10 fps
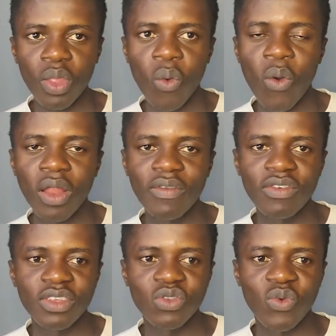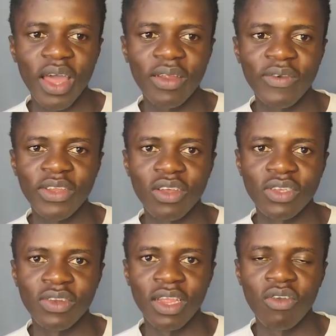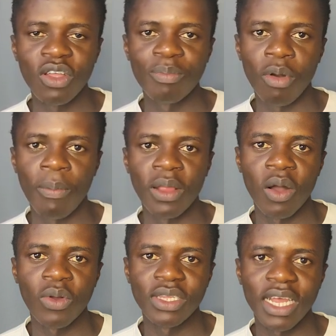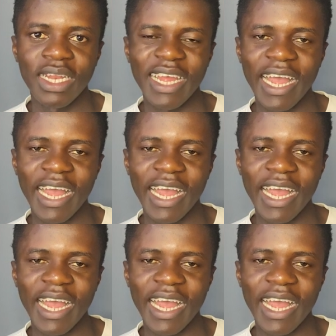one of the reasons why Redux really got popular was that